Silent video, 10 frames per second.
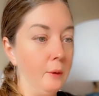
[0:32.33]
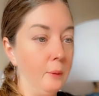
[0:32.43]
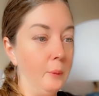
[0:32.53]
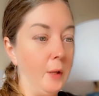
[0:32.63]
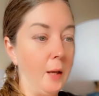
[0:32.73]

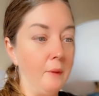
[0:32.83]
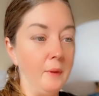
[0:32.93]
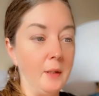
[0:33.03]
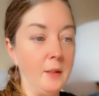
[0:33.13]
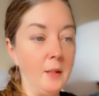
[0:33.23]
We have
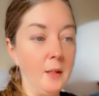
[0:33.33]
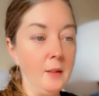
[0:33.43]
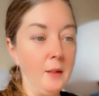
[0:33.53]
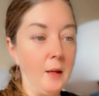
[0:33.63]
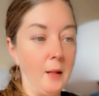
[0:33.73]
the
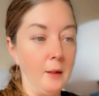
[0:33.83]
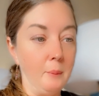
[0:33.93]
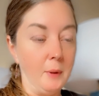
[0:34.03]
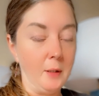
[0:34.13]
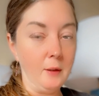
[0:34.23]
tin
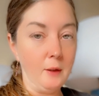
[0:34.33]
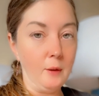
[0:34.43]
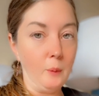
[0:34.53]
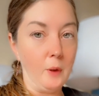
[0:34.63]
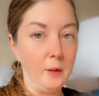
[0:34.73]
element
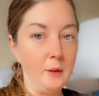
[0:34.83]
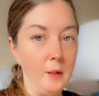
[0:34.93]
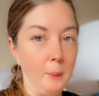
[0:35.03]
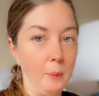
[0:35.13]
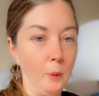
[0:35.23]
with
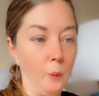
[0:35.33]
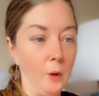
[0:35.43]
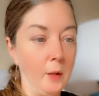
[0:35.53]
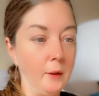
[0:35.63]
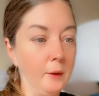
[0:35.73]
number
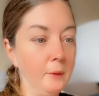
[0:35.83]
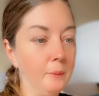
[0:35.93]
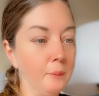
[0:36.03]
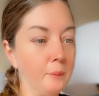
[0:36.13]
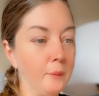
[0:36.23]
1,
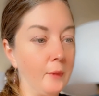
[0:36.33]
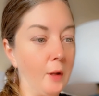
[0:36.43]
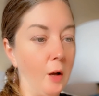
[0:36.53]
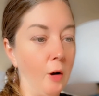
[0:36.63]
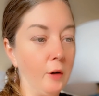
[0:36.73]

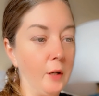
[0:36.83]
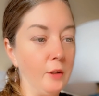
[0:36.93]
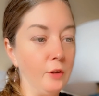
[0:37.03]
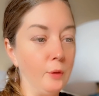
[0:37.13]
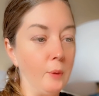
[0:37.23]

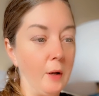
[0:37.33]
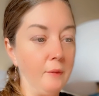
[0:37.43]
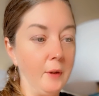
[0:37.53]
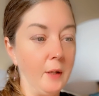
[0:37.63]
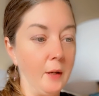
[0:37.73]
Archangel
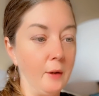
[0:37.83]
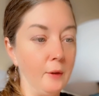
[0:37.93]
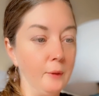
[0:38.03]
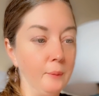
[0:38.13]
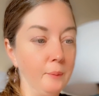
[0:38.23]

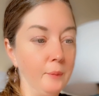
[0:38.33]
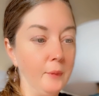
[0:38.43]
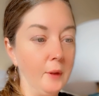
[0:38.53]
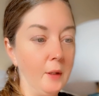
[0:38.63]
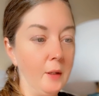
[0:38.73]
Raphael,
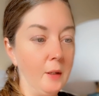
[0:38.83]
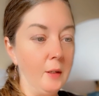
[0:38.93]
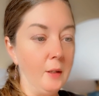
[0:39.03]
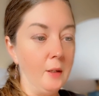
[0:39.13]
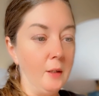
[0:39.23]

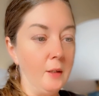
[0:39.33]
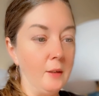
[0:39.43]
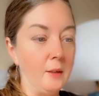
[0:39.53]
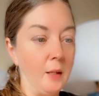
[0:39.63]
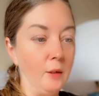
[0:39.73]

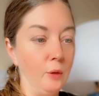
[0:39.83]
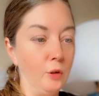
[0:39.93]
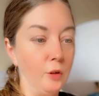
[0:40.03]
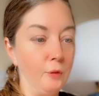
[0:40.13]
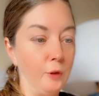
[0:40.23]
Saint
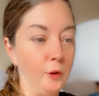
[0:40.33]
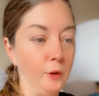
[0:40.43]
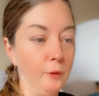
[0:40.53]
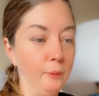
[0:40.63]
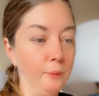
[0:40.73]
Lucifer,